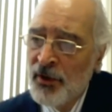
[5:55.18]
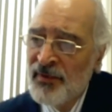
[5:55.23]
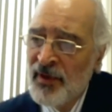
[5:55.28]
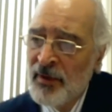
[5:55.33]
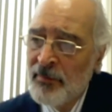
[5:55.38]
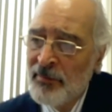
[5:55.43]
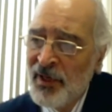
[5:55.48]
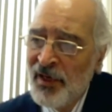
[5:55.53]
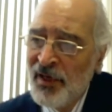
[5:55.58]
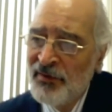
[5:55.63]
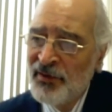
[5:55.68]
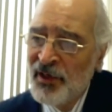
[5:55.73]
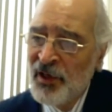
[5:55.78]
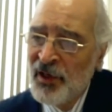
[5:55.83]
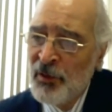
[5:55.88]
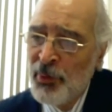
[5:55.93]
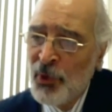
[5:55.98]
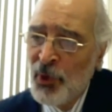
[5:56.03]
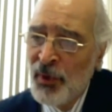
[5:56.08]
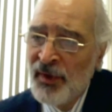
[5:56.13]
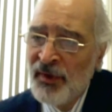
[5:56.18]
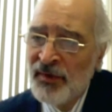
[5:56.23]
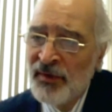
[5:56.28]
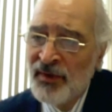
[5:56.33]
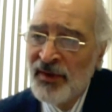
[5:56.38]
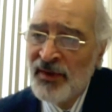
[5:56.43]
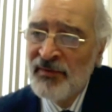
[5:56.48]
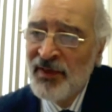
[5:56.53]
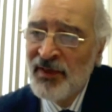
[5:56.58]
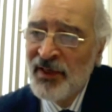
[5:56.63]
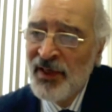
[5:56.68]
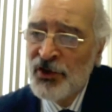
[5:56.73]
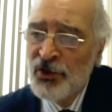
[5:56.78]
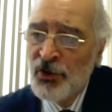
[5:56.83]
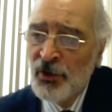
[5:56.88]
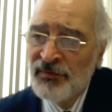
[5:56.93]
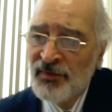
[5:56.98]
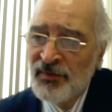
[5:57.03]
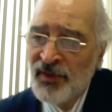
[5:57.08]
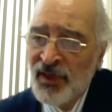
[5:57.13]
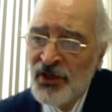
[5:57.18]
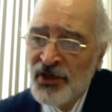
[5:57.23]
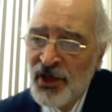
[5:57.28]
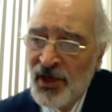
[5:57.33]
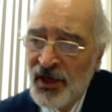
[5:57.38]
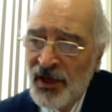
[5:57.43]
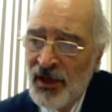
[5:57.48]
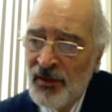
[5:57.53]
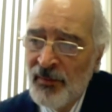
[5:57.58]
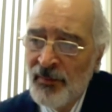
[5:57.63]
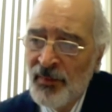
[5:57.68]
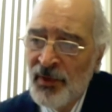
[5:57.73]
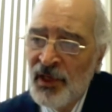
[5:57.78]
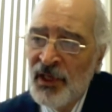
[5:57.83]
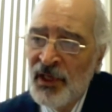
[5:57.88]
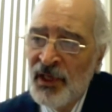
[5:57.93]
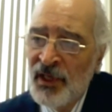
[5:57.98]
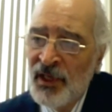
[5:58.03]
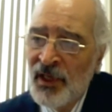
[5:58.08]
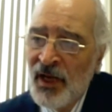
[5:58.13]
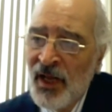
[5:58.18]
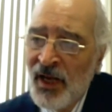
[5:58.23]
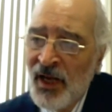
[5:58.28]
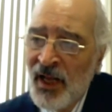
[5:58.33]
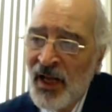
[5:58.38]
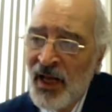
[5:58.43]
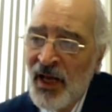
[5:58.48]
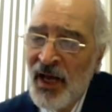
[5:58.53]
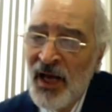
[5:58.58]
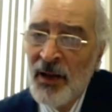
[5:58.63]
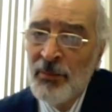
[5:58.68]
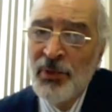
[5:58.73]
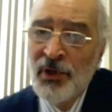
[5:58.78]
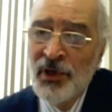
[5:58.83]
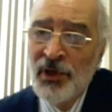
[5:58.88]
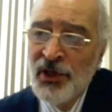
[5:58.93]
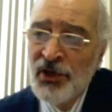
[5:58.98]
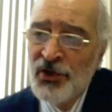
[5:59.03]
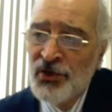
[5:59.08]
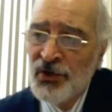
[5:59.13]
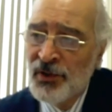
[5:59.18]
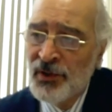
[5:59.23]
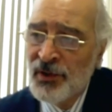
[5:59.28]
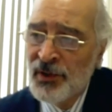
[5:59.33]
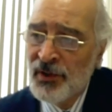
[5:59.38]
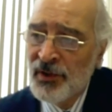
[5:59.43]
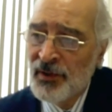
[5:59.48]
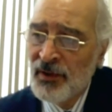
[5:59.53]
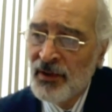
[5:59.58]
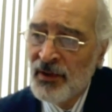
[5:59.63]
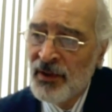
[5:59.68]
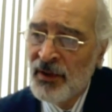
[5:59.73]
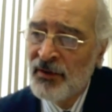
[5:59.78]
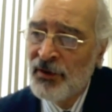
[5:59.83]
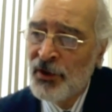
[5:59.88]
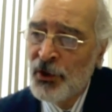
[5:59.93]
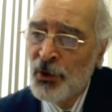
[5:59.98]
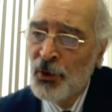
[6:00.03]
and they are affiliated to Turkish history, Ottoman history actually,